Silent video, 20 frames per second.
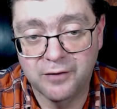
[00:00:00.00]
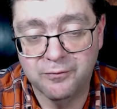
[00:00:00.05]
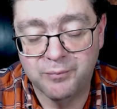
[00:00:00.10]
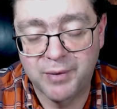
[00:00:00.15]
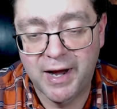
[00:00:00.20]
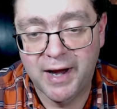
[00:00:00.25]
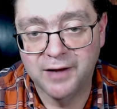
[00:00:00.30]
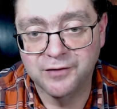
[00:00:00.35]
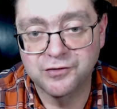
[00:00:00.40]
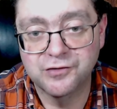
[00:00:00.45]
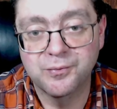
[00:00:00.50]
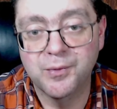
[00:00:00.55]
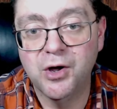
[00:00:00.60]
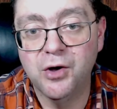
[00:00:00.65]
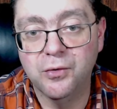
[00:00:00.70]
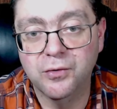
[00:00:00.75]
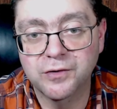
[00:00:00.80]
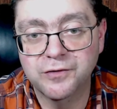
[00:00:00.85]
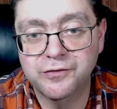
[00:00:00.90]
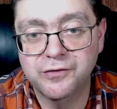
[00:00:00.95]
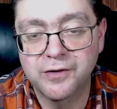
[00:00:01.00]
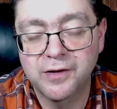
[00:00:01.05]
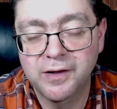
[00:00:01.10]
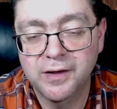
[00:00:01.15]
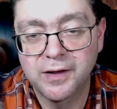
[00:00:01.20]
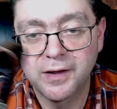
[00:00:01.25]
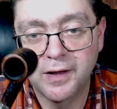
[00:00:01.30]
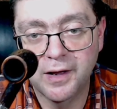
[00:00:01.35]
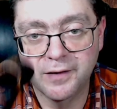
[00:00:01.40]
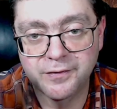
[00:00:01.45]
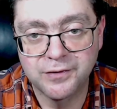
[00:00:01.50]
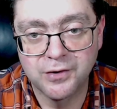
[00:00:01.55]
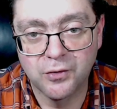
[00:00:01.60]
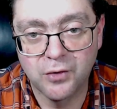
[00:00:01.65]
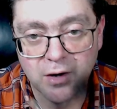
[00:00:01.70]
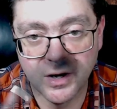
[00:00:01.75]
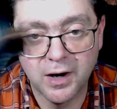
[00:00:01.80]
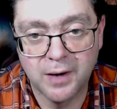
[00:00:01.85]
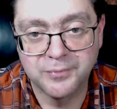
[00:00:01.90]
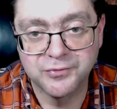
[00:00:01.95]
bad smokes until
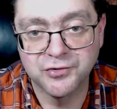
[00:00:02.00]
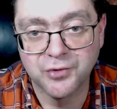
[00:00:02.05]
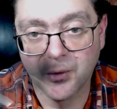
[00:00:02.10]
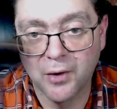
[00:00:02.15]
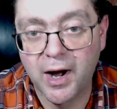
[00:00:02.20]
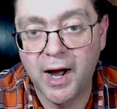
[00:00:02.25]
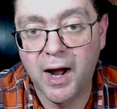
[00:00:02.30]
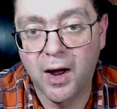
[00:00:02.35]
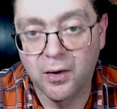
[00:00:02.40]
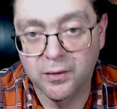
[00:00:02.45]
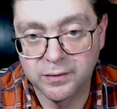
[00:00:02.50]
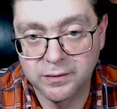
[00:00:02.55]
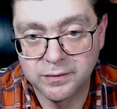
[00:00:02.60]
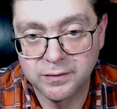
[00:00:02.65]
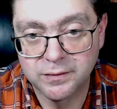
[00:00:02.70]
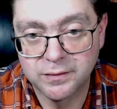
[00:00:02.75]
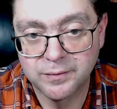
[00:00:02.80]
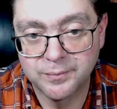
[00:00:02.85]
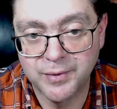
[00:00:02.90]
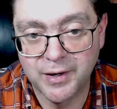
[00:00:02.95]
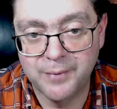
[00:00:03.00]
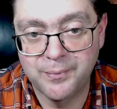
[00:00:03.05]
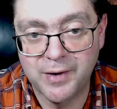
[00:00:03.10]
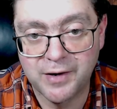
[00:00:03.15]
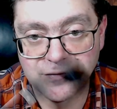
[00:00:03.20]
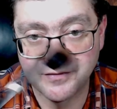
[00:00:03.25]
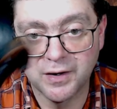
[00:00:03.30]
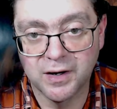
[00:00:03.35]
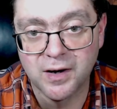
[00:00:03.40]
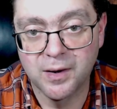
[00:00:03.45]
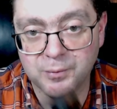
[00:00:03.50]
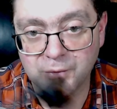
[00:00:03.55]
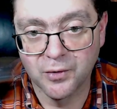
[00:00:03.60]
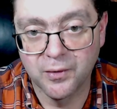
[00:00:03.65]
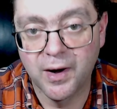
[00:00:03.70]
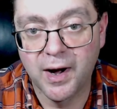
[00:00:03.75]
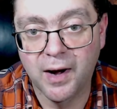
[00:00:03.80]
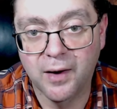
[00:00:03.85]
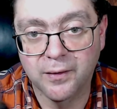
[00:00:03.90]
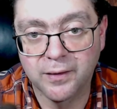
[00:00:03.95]
it comes around. Pipe has to come
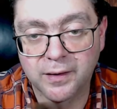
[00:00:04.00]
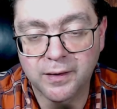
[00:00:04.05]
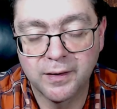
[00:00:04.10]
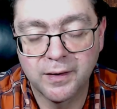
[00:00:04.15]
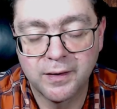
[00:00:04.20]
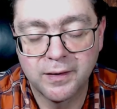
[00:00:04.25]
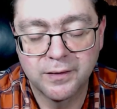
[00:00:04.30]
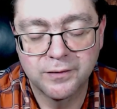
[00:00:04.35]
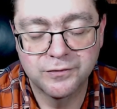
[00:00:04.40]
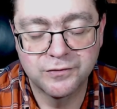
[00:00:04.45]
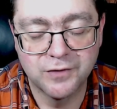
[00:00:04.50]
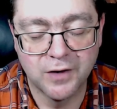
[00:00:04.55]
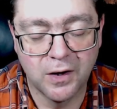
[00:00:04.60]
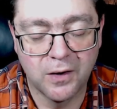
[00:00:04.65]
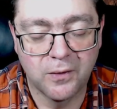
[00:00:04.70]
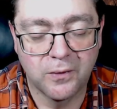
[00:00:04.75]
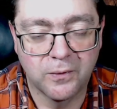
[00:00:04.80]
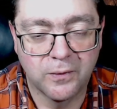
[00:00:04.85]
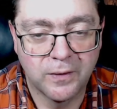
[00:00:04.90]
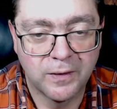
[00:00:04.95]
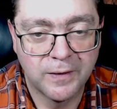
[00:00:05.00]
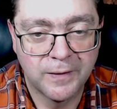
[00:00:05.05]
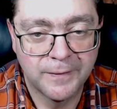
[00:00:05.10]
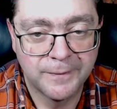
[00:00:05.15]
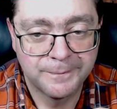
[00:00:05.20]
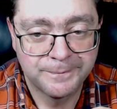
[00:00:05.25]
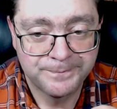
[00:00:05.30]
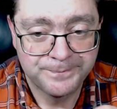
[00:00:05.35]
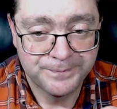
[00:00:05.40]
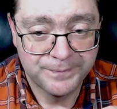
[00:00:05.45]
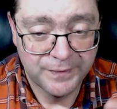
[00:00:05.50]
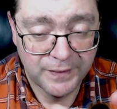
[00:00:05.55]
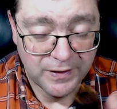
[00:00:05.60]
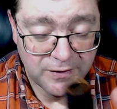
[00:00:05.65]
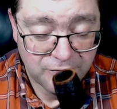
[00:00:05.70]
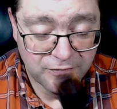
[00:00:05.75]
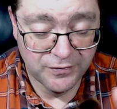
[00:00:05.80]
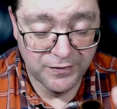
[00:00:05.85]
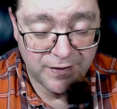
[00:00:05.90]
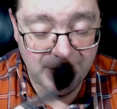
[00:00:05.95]
around. So
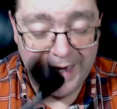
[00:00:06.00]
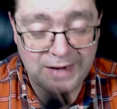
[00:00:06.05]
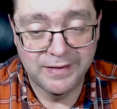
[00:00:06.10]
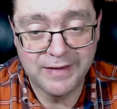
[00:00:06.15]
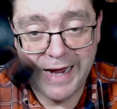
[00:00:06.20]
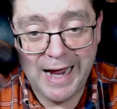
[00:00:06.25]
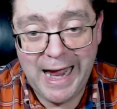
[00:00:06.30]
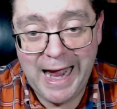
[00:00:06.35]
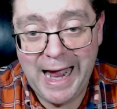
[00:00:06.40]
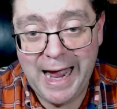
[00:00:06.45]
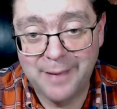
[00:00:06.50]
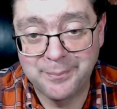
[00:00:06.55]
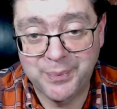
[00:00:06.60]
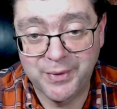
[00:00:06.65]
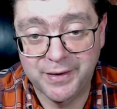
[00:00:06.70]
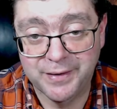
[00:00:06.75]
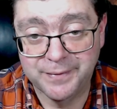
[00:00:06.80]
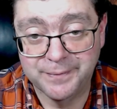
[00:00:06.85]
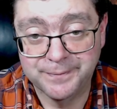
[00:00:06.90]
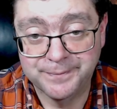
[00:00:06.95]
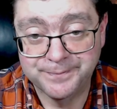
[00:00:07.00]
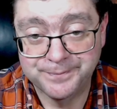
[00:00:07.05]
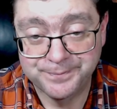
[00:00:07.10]
for that to happen,